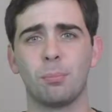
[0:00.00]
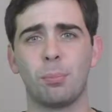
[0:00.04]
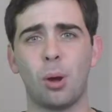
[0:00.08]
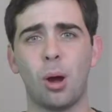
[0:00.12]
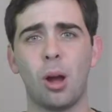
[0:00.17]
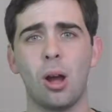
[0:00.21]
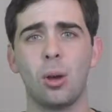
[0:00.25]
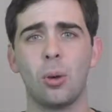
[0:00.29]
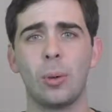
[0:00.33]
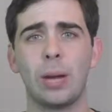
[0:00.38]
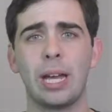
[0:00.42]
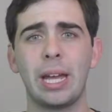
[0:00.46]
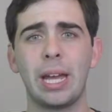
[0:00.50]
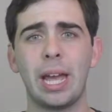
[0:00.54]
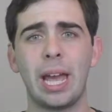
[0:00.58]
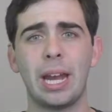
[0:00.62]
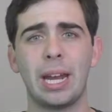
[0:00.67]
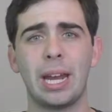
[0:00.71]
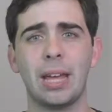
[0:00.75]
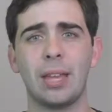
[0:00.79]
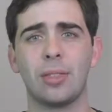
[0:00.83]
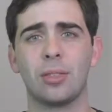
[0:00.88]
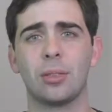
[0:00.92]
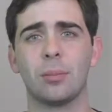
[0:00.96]
BioWare
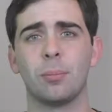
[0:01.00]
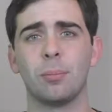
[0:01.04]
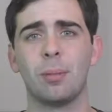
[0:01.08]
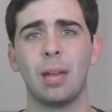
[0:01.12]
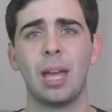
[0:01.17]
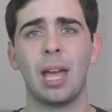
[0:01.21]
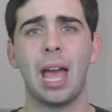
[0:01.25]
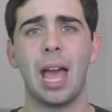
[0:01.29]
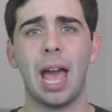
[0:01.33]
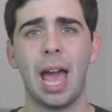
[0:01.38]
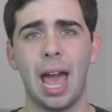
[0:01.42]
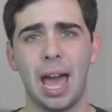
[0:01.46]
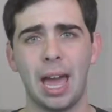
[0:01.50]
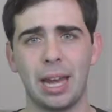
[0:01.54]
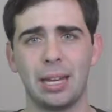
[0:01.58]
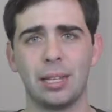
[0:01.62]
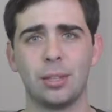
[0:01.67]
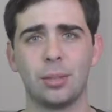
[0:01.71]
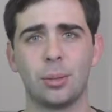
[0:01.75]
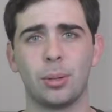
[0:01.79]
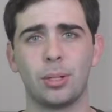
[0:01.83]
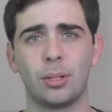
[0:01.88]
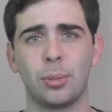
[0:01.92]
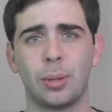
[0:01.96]
and Anthem at E
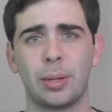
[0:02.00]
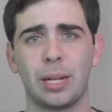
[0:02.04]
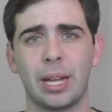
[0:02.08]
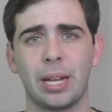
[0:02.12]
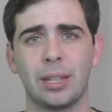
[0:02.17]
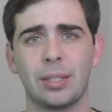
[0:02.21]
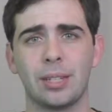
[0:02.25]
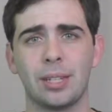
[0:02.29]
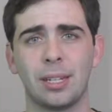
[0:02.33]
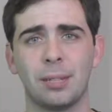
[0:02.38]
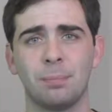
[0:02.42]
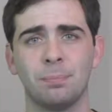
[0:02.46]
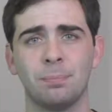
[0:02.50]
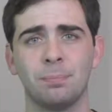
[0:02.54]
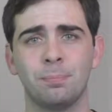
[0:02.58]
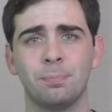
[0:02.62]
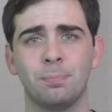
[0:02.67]
three twenty eighteen.